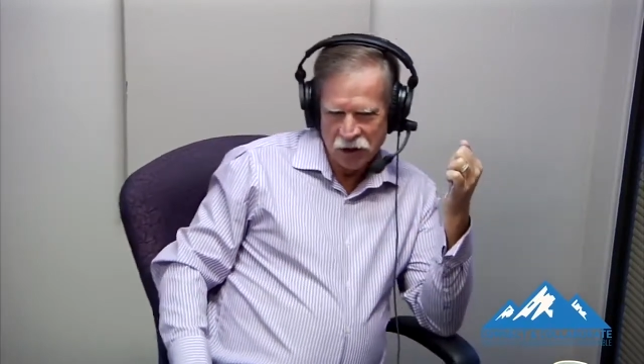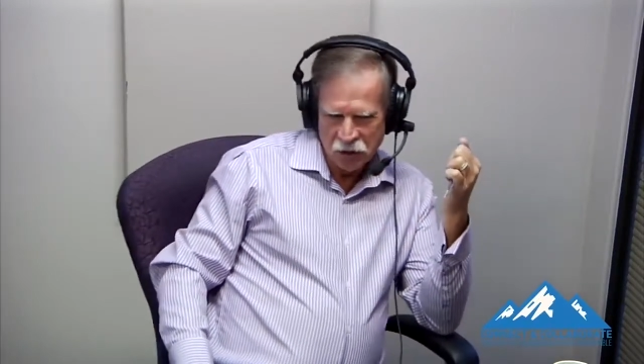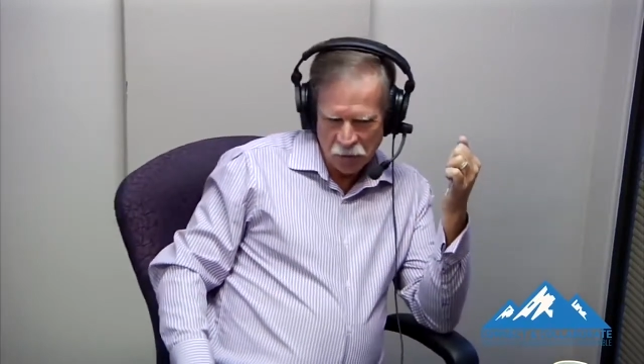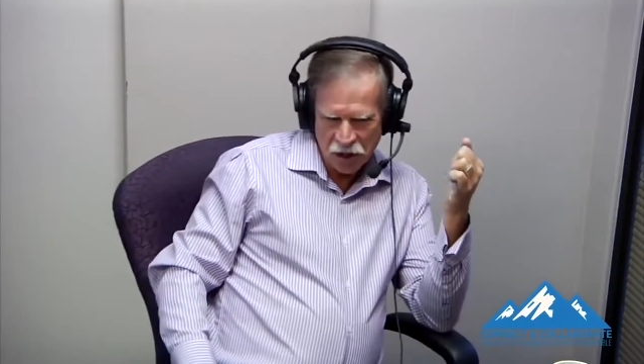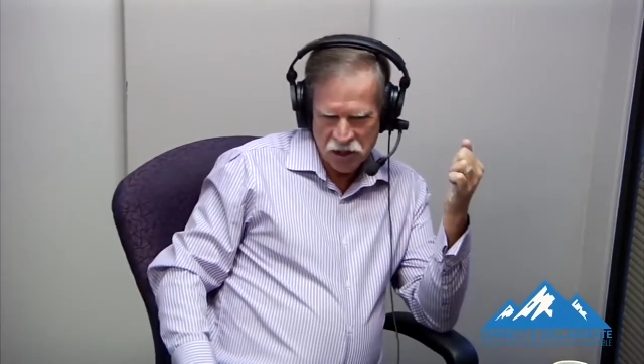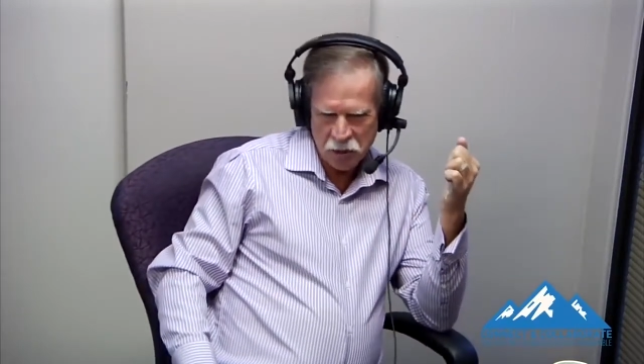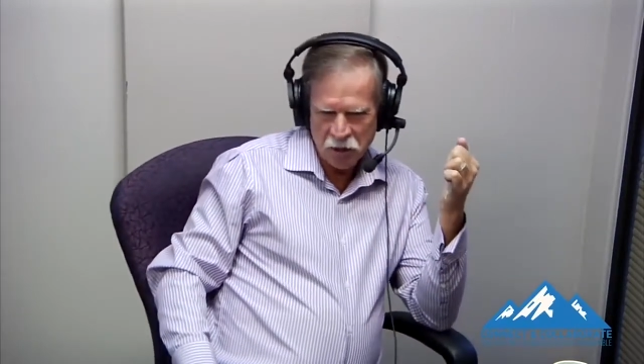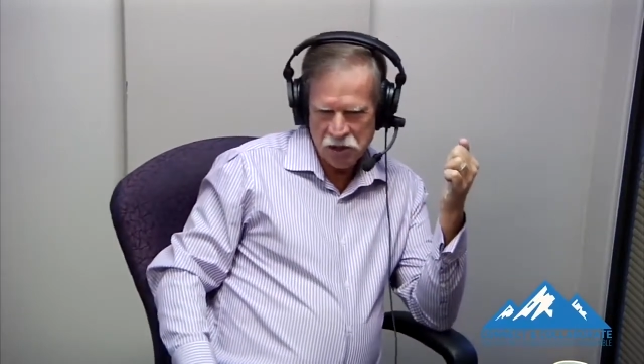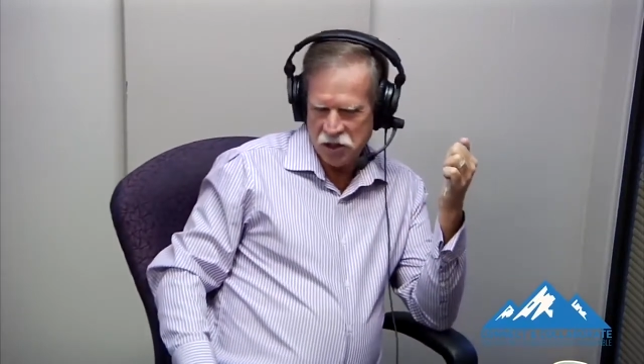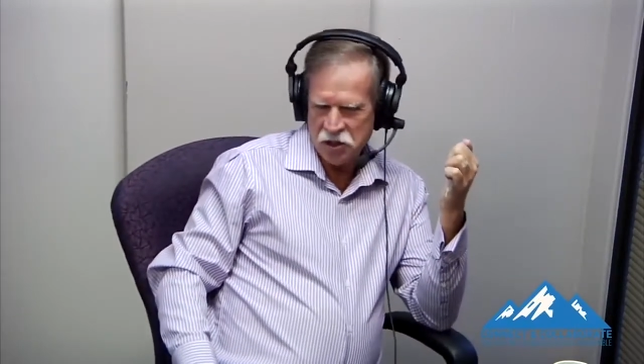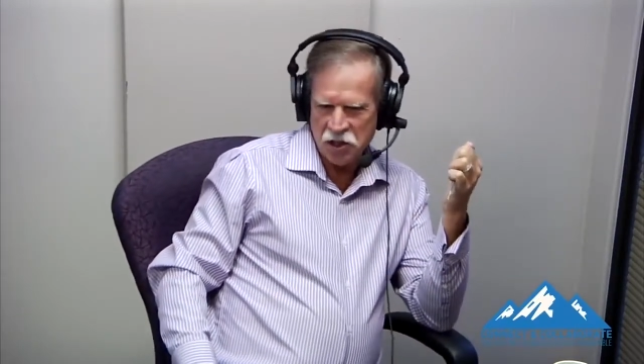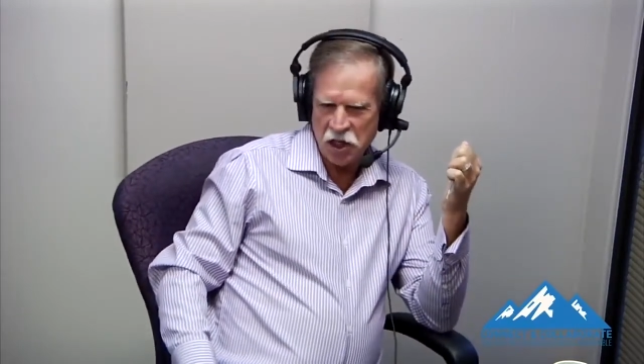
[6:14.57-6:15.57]
to make something
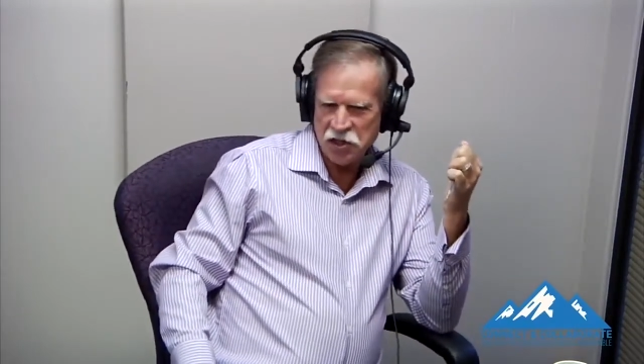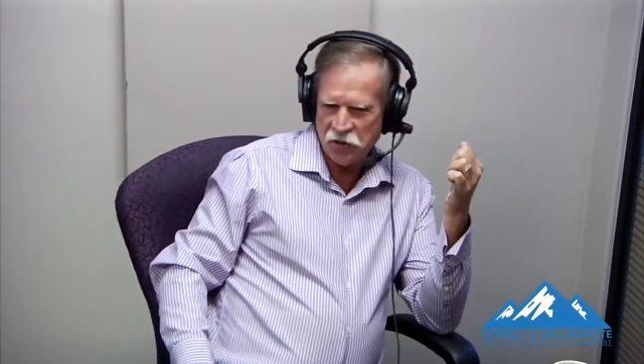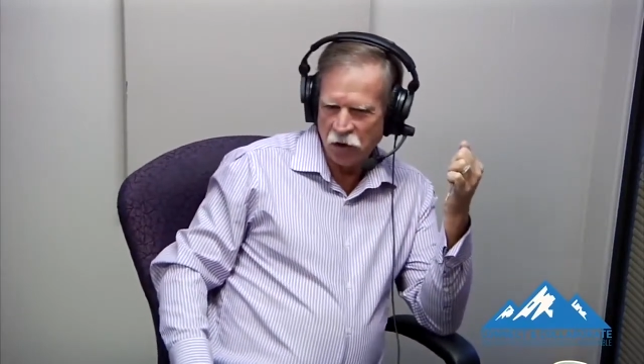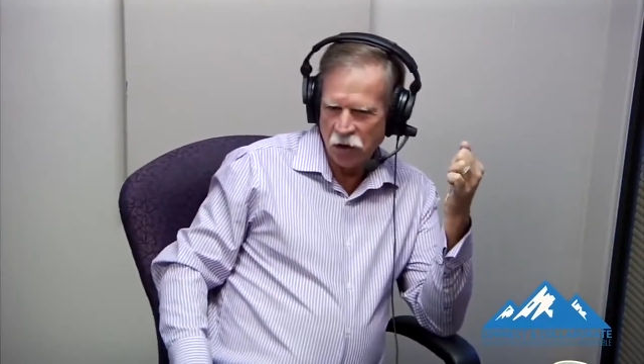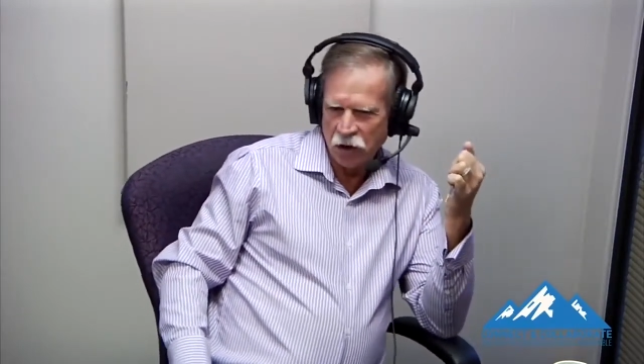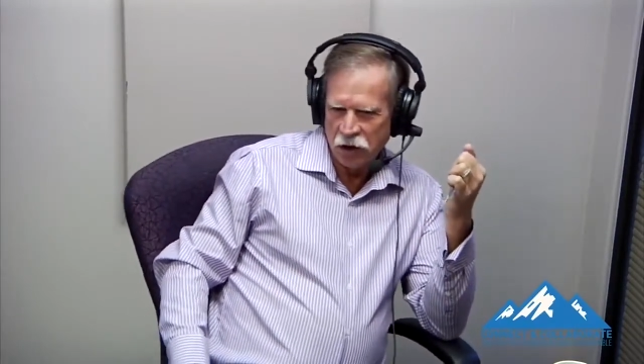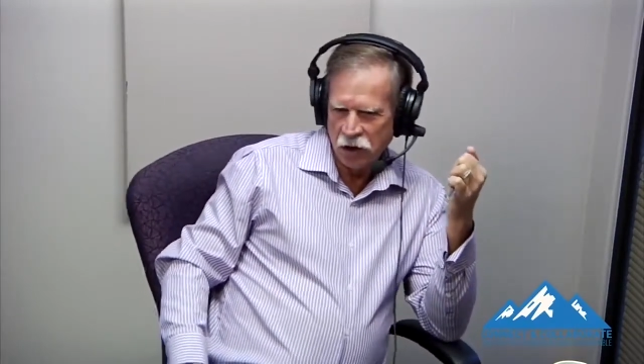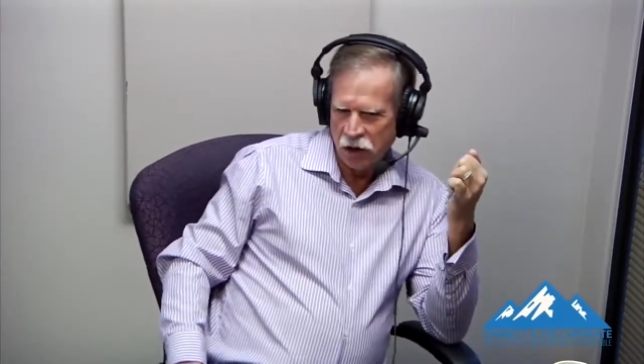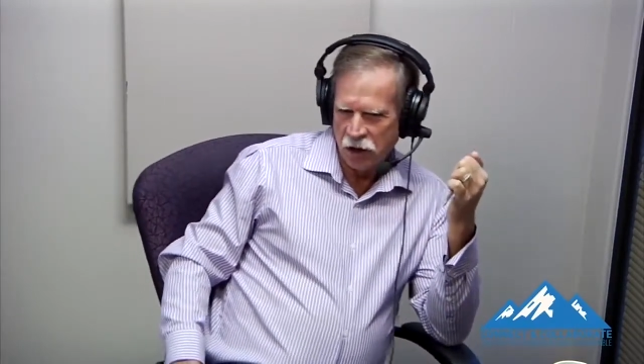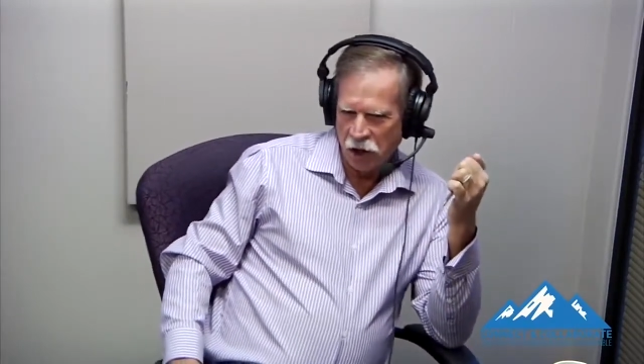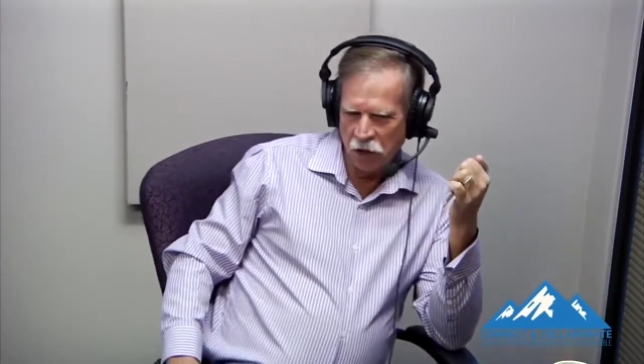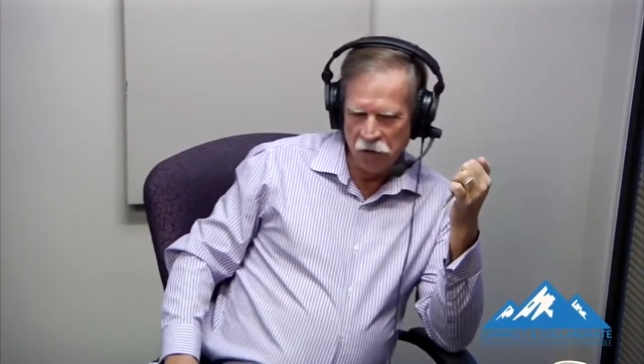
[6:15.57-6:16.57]
successful,
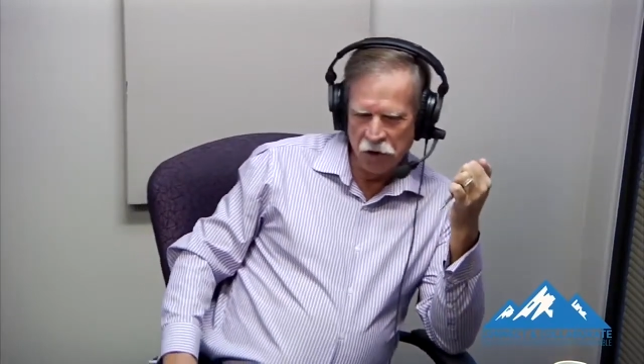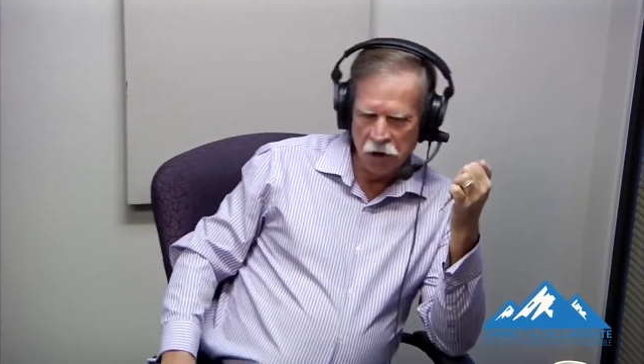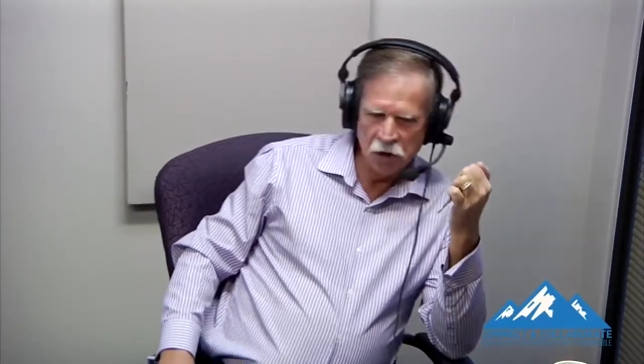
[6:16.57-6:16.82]
and I don't think